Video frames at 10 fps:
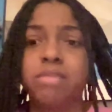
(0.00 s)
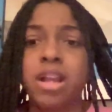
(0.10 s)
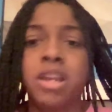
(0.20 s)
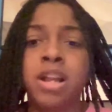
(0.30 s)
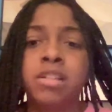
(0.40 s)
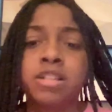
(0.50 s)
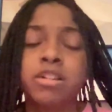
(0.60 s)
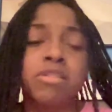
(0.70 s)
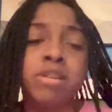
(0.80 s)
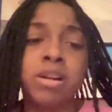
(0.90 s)
and I
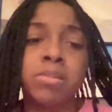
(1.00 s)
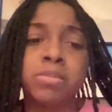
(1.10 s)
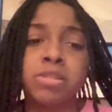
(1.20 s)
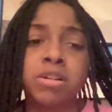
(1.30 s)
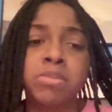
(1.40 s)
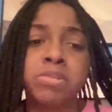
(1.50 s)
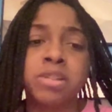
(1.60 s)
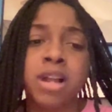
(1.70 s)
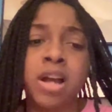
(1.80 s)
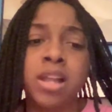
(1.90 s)
told him. So it was
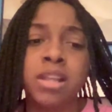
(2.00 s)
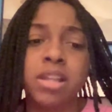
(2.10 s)
like,